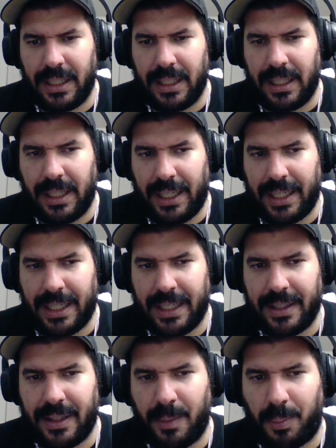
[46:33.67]

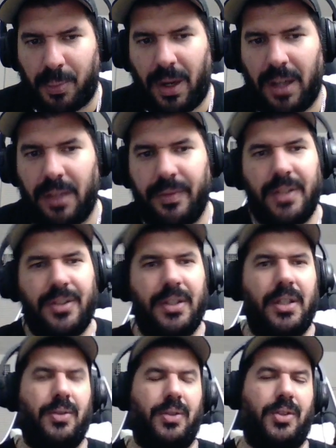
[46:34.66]
And the problem is, you
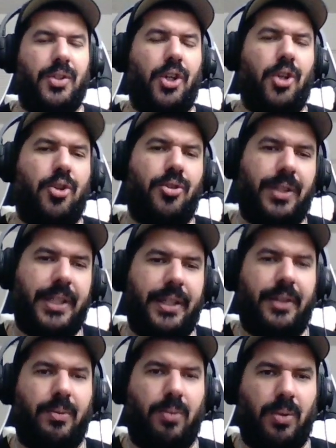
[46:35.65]
know, usually
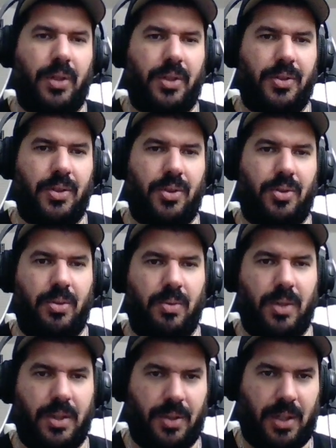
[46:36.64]
the two
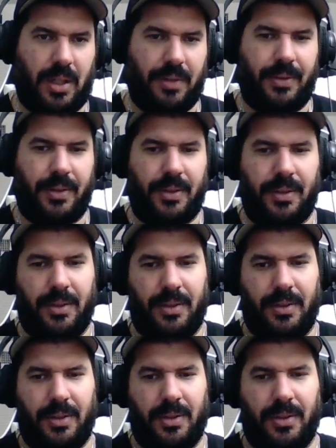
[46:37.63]
rooks offer
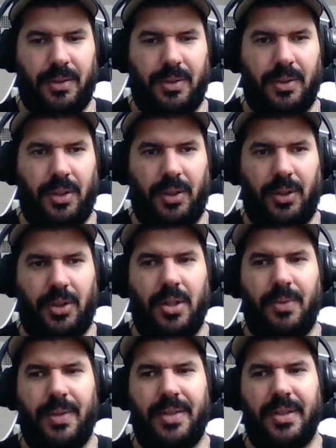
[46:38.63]

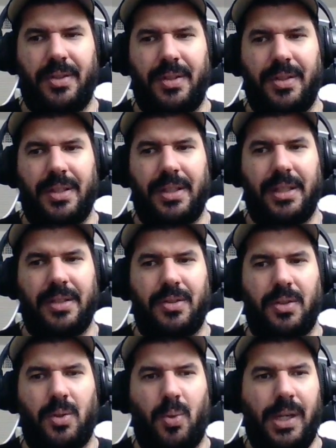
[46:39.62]
good resistance against
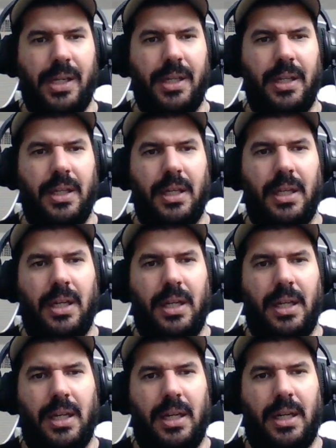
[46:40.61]
the queen.
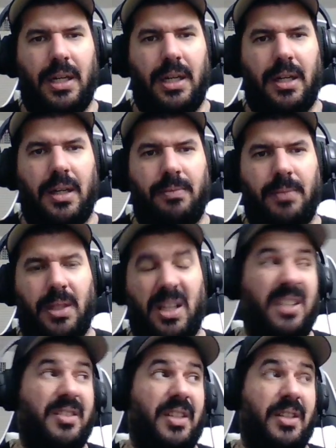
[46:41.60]
A
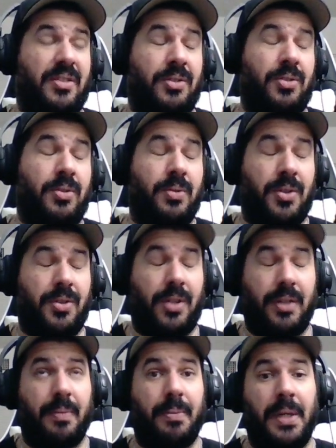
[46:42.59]
lot of times the two rooks are
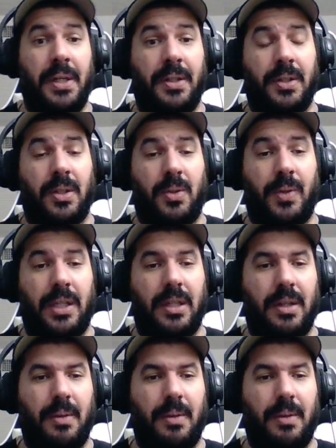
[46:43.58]
even better than the queen.